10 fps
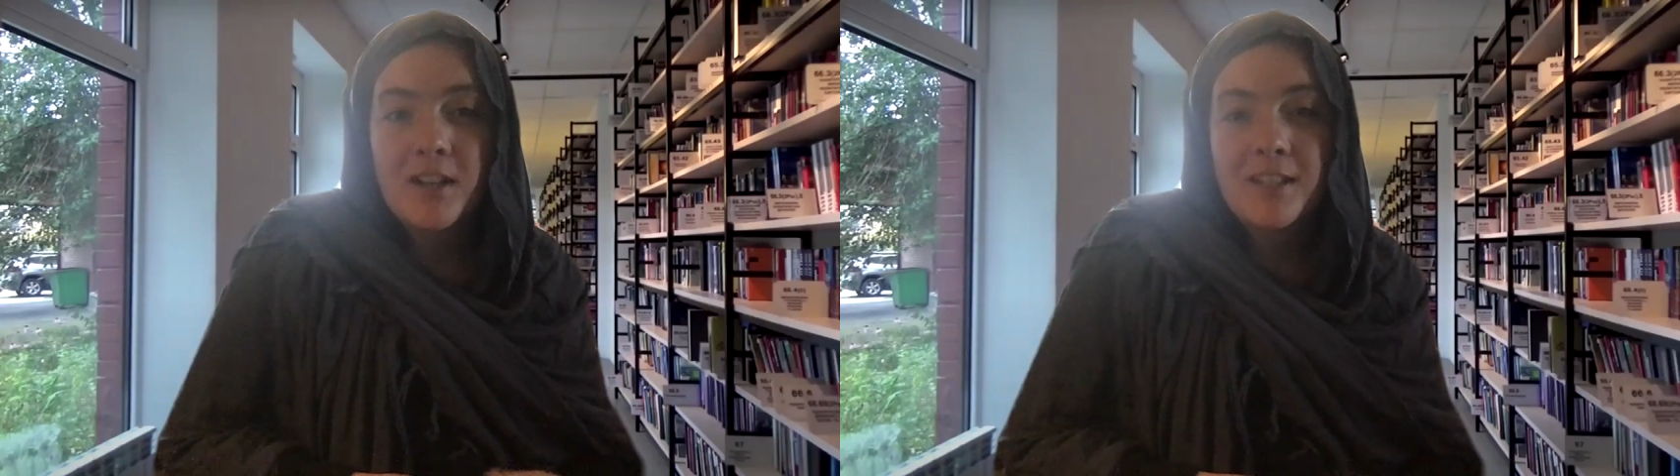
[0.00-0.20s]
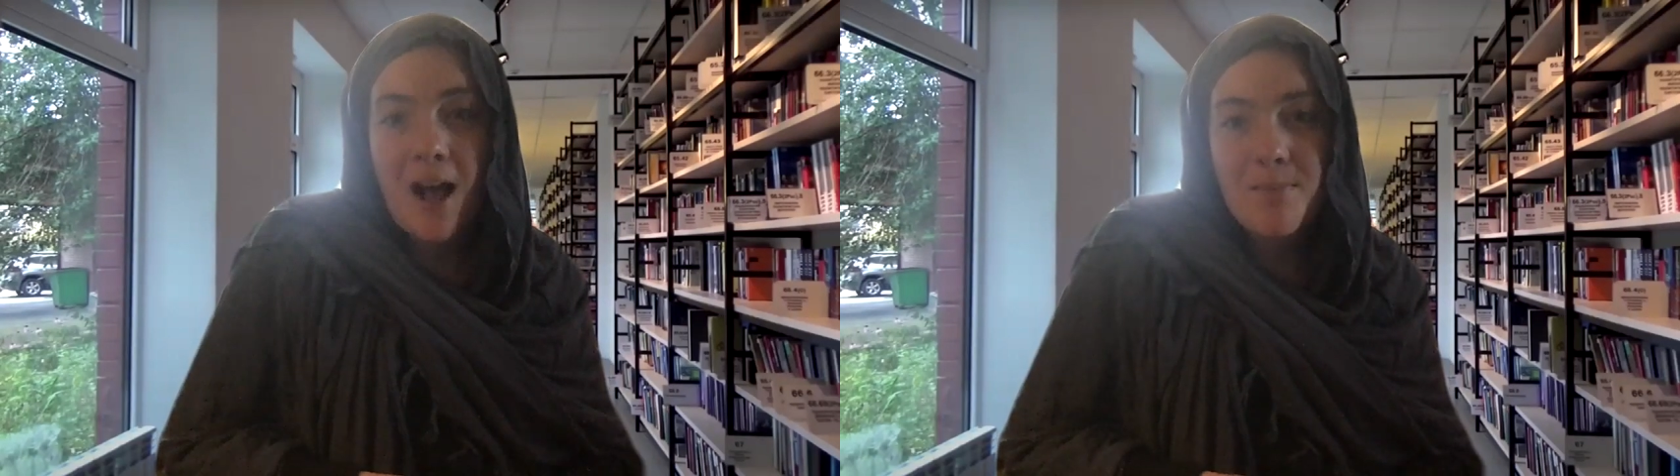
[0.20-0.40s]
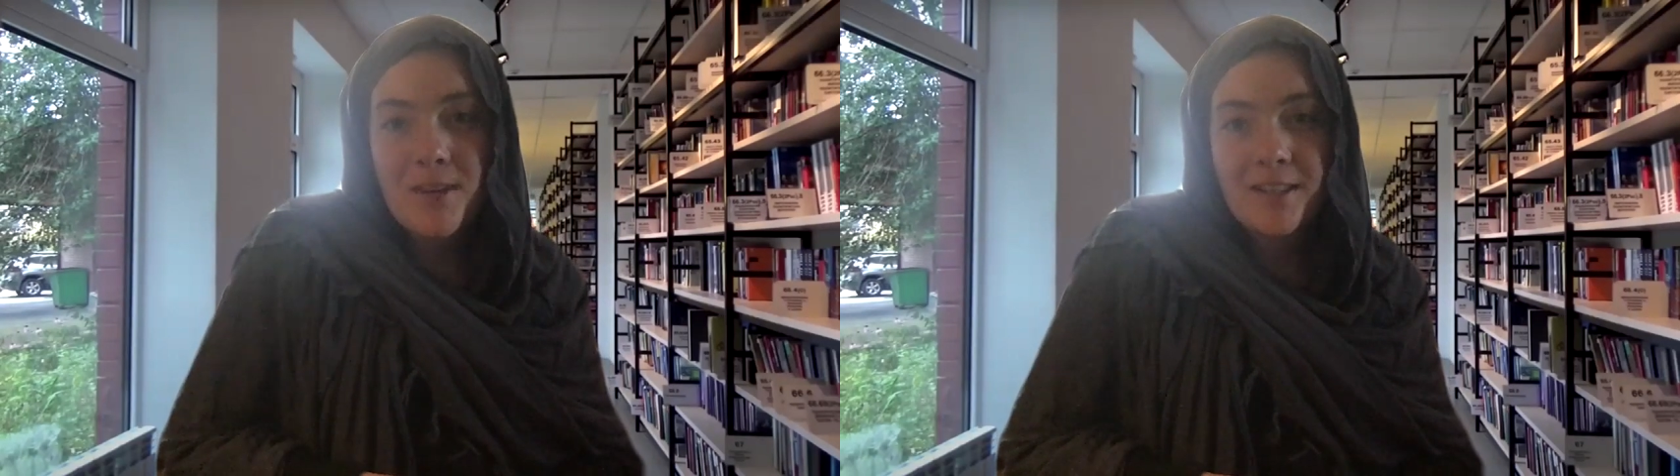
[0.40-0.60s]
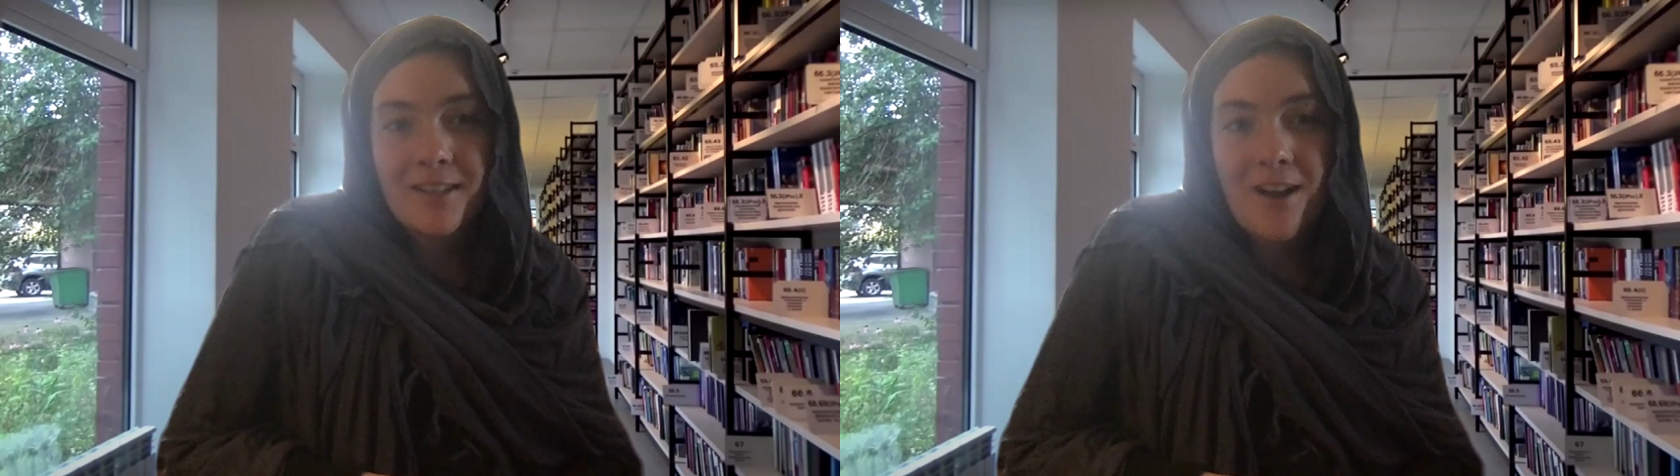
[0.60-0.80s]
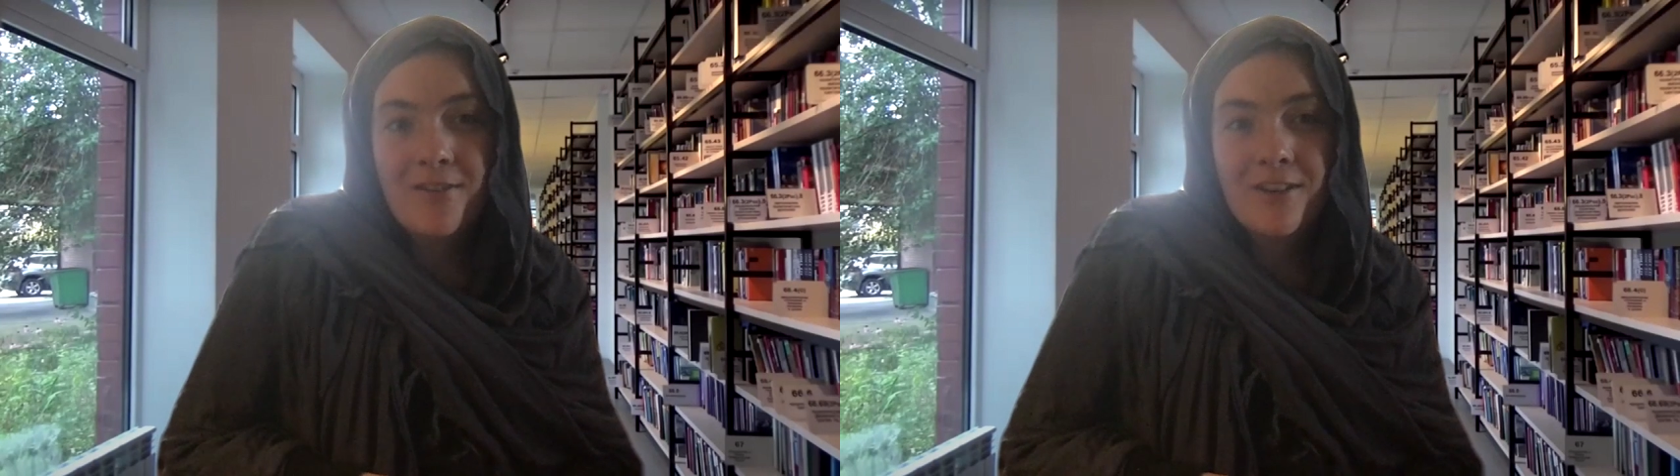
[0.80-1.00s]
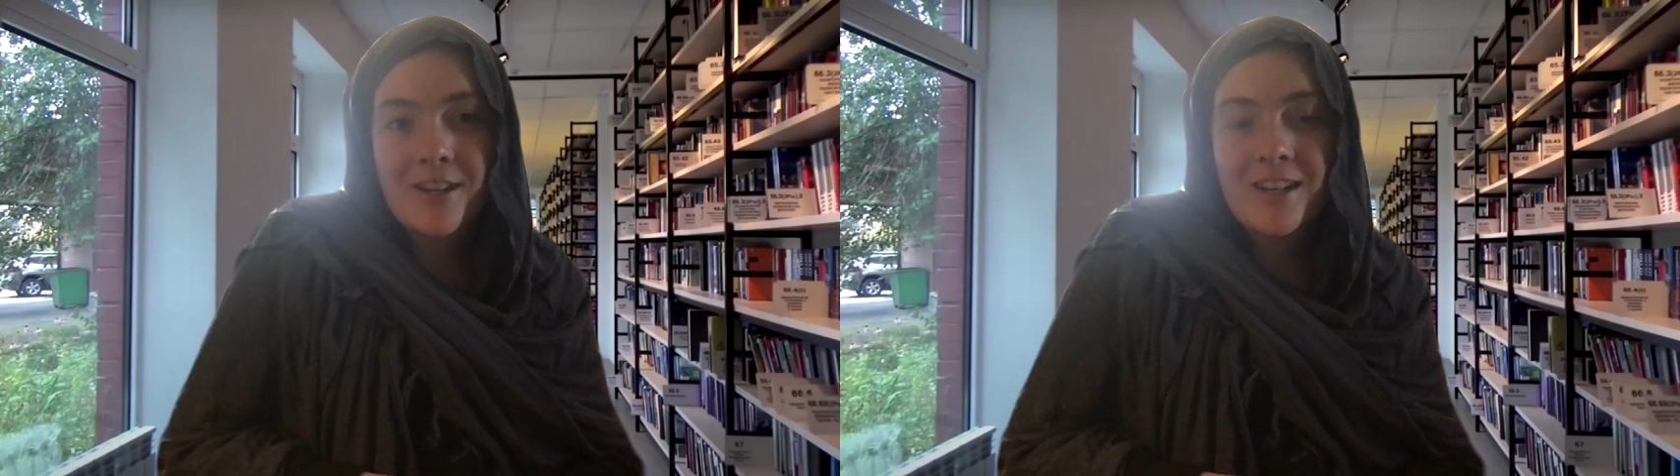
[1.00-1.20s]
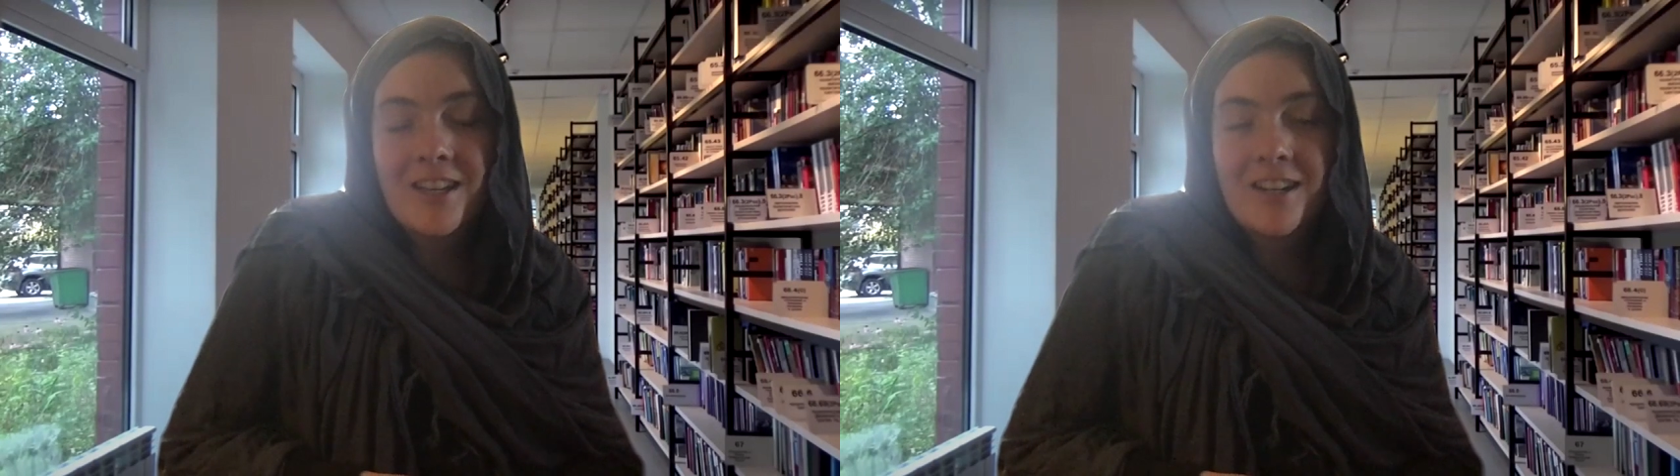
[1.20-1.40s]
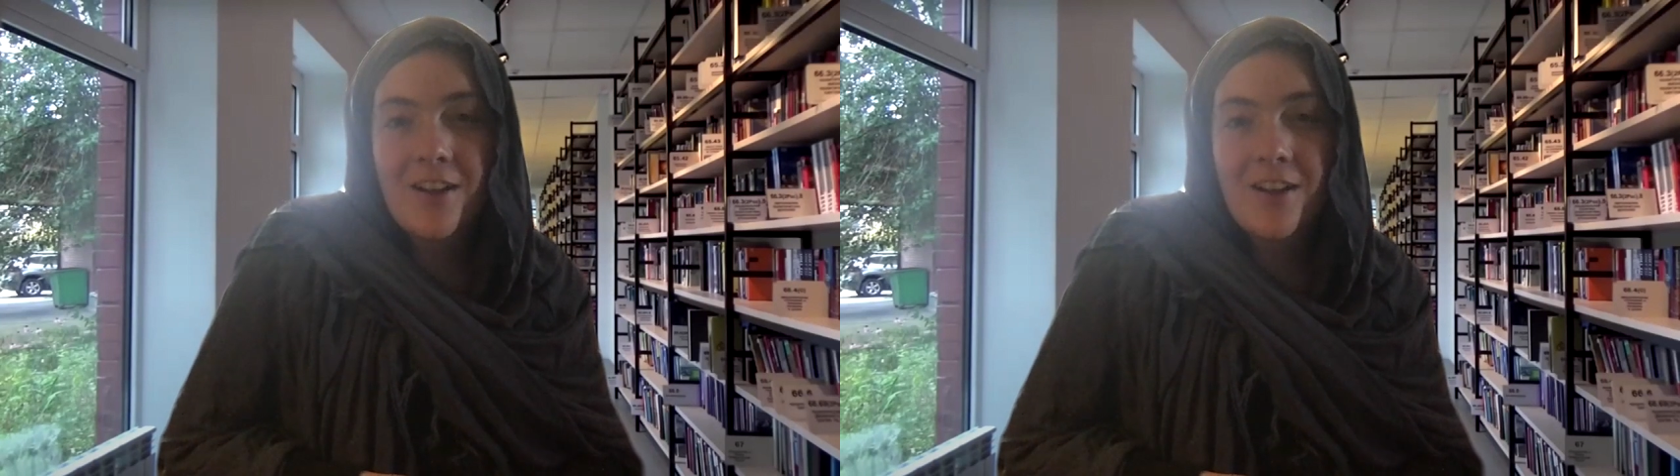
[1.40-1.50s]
topics covered in